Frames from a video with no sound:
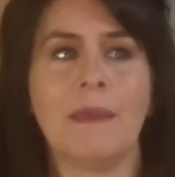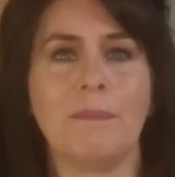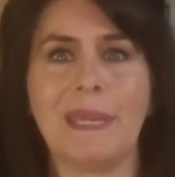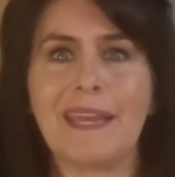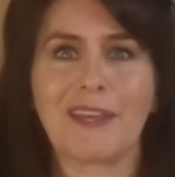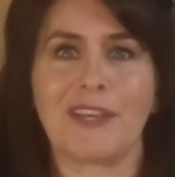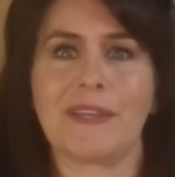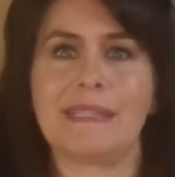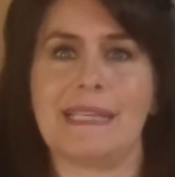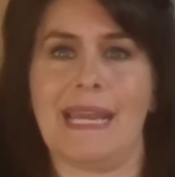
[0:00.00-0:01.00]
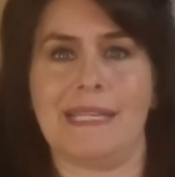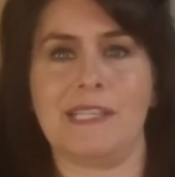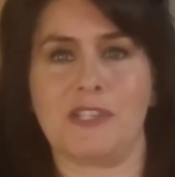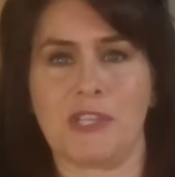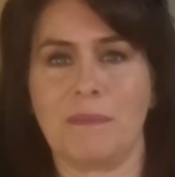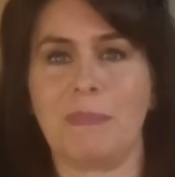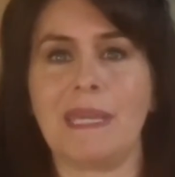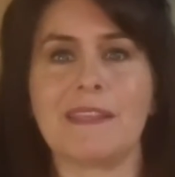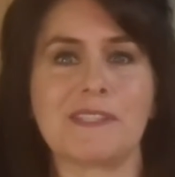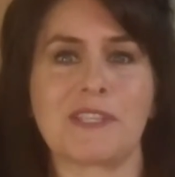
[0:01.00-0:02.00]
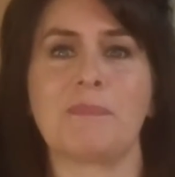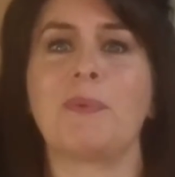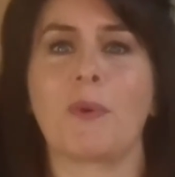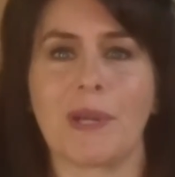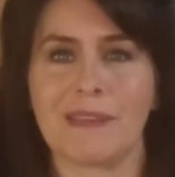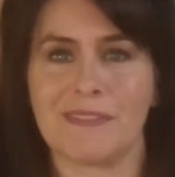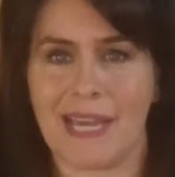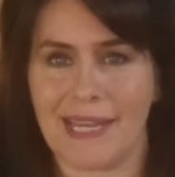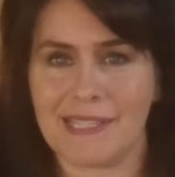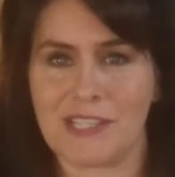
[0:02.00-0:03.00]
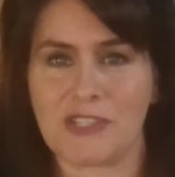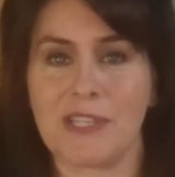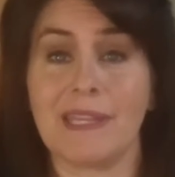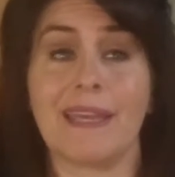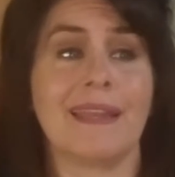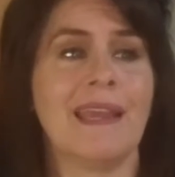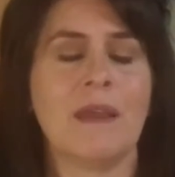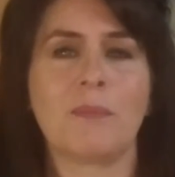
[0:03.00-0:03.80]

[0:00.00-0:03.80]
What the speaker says: Be a good dietitian. Be the supportive dietitian that